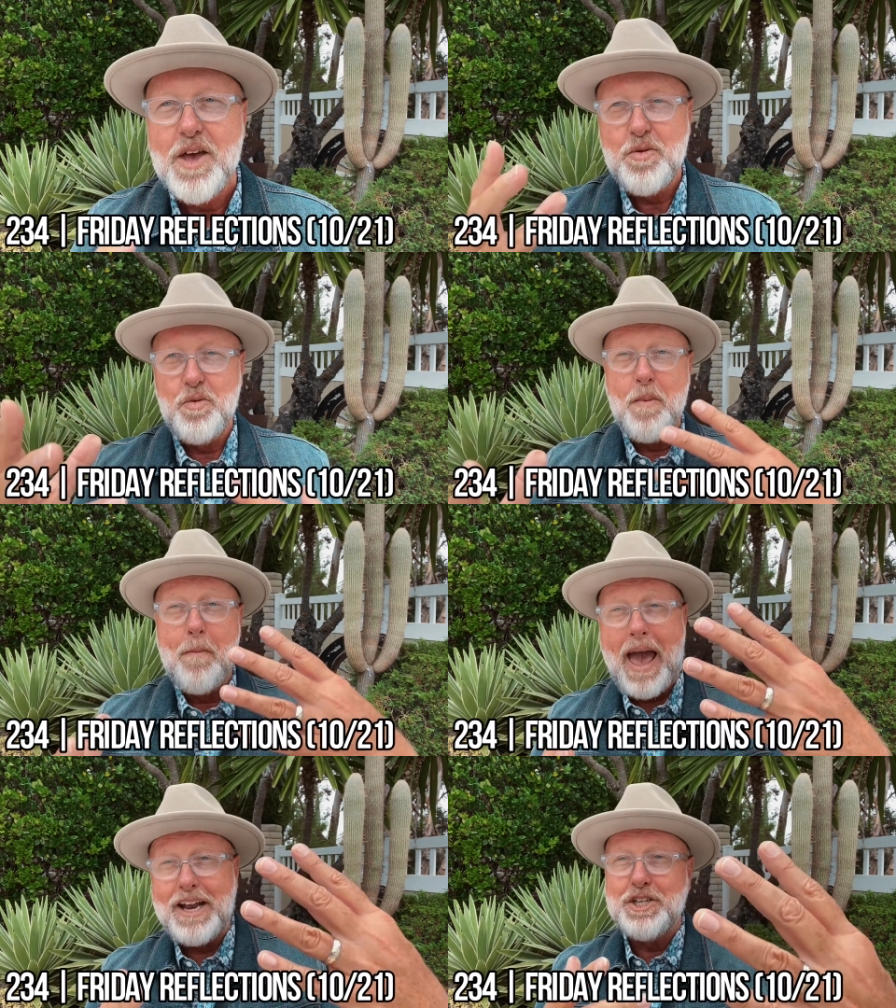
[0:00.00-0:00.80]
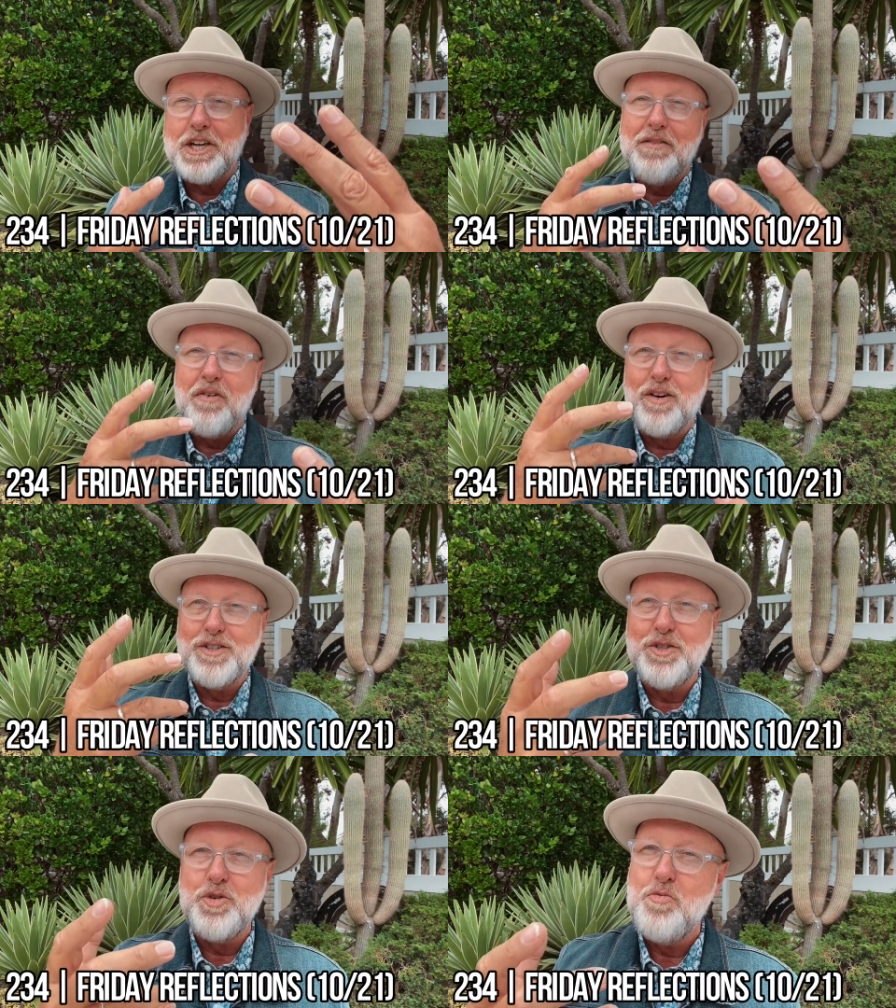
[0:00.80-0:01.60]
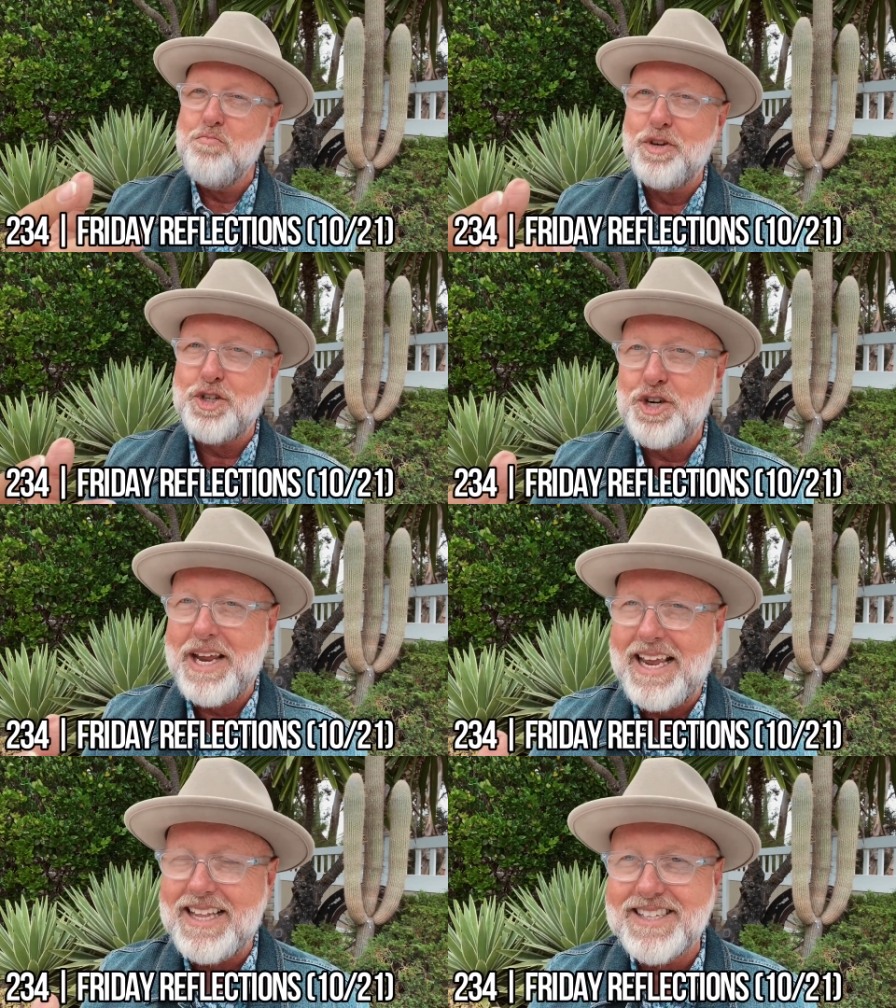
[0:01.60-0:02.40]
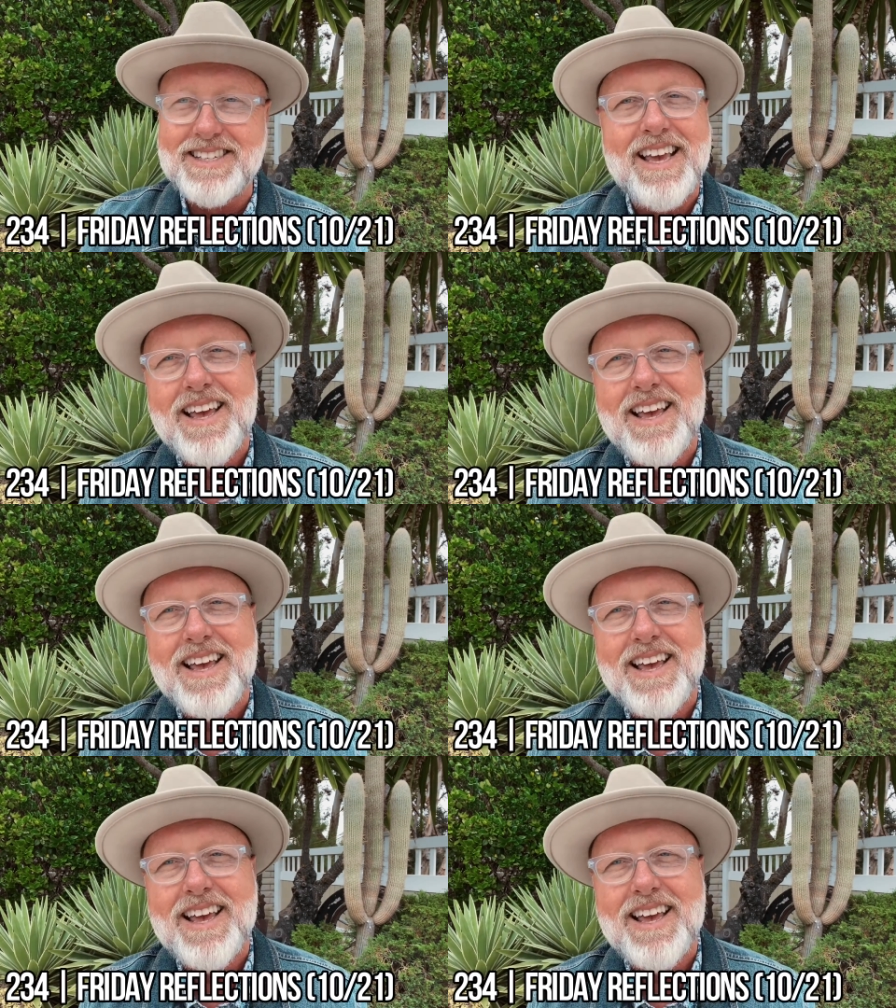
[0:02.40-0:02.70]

through the magic of our Zoom machines.